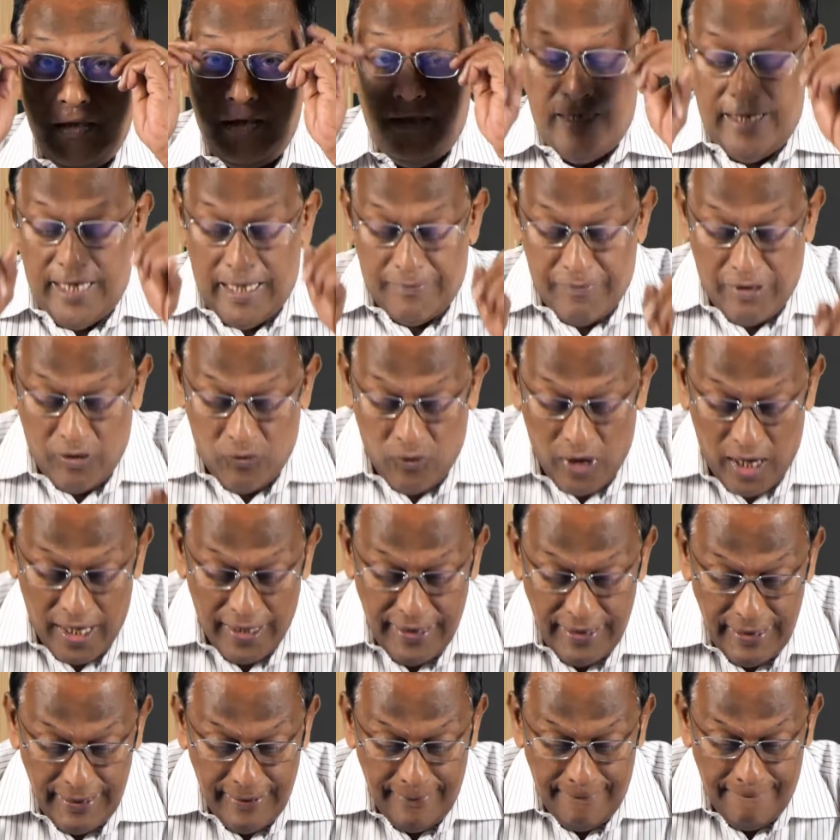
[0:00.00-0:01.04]
Number
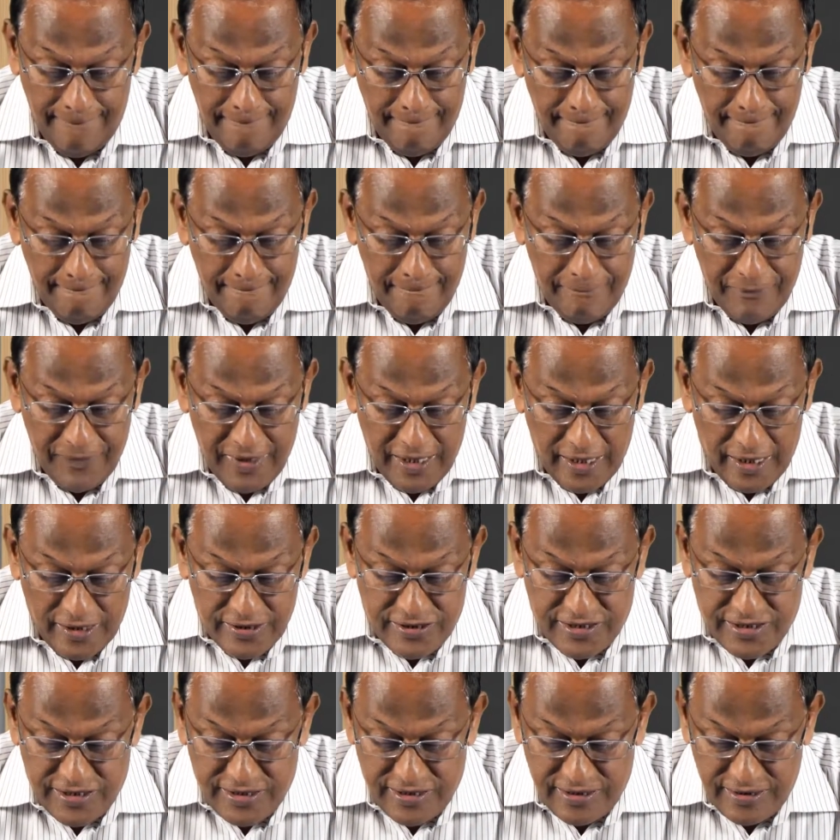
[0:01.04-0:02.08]
one
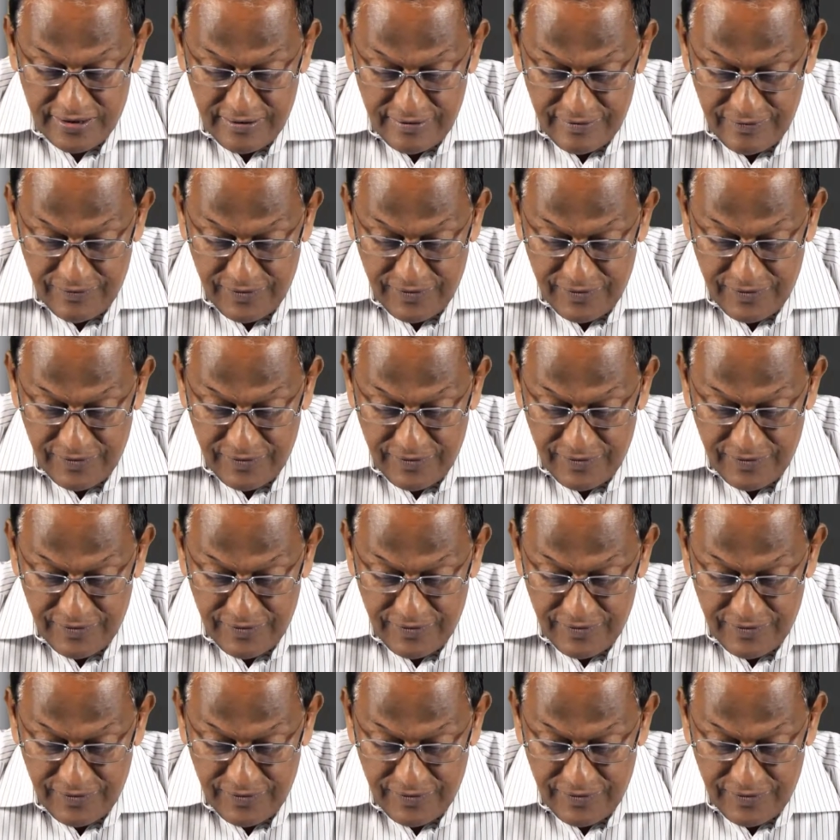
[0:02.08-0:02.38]
is